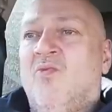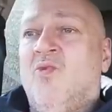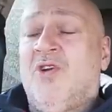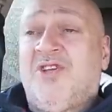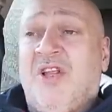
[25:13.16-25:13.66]

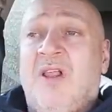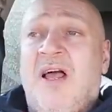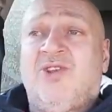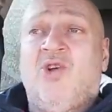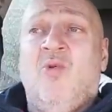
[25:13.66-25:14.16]
would you still
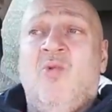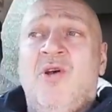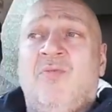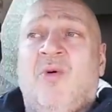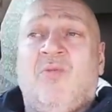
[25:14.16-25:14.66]
like to go and
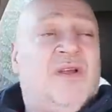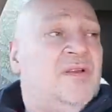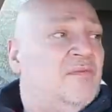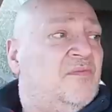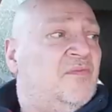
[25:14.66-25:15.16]
work public
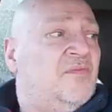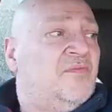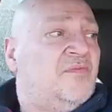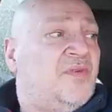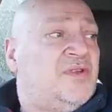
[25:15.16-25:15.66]

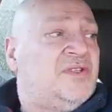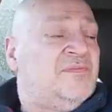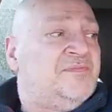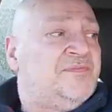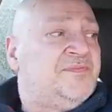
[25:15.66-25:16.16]
prison?